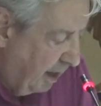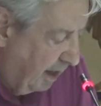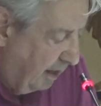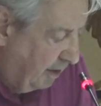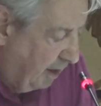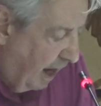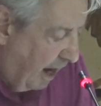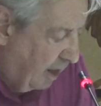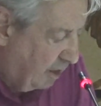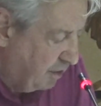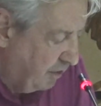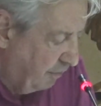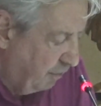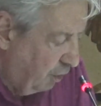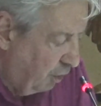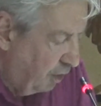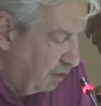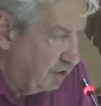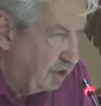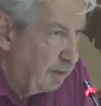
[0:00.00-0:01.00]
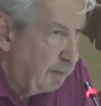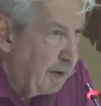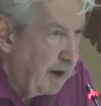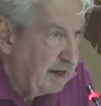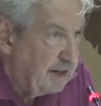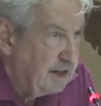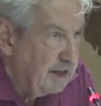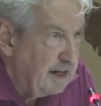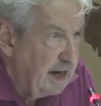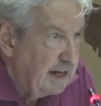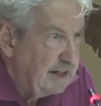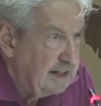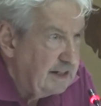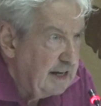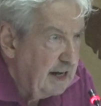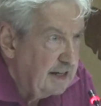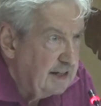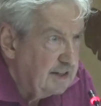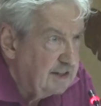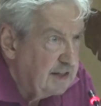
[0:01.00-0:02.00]
In the House of Lords debate in
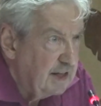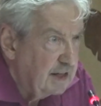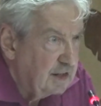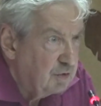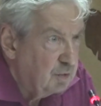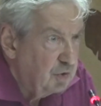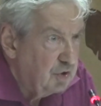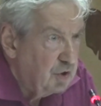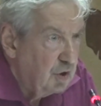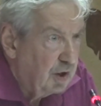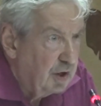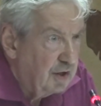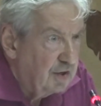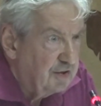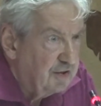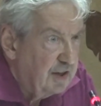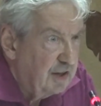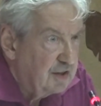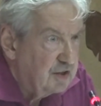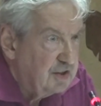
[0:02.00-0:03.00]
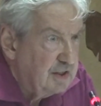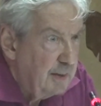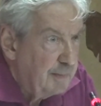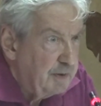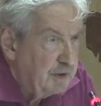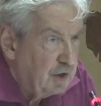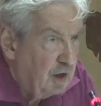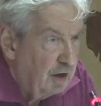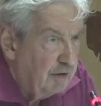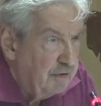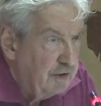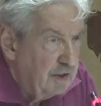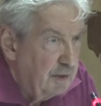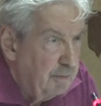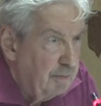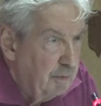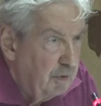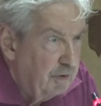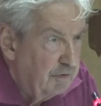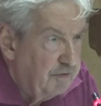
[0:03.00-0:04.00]
1996, which you're going to see a snippet of in
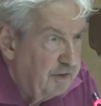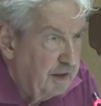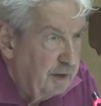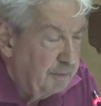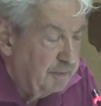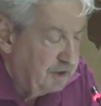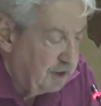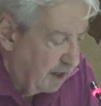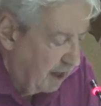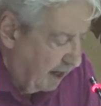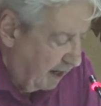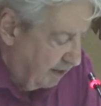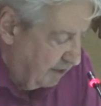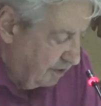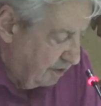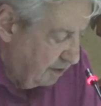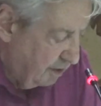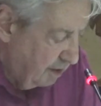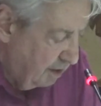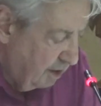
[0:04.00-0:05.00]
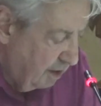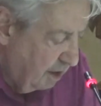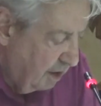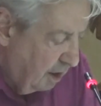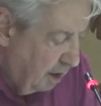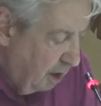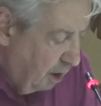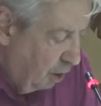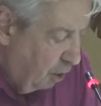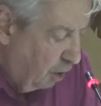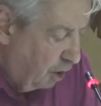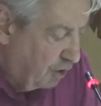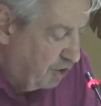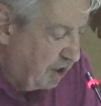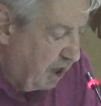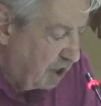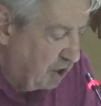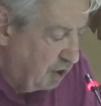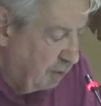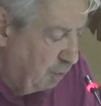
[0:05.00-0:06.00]
the film tonight, Lord
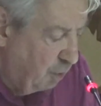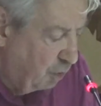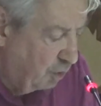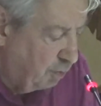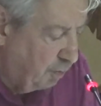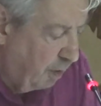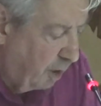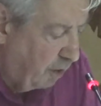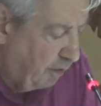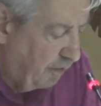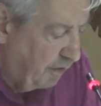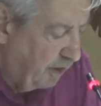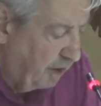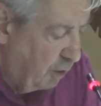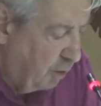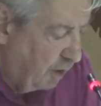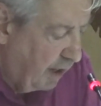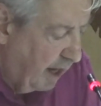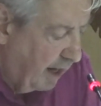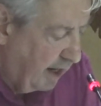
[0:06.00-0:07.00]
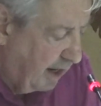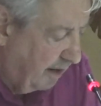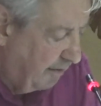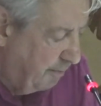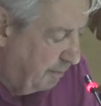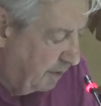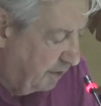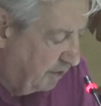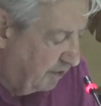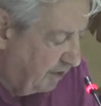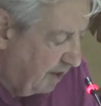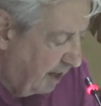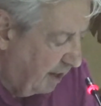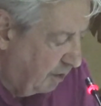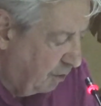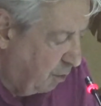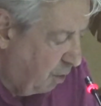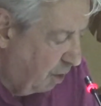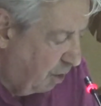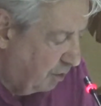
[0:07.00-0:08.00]
Chesham, who spoke for the UK government,
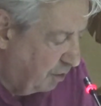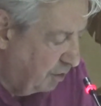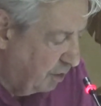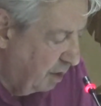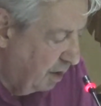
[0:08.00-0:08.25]
said, quote,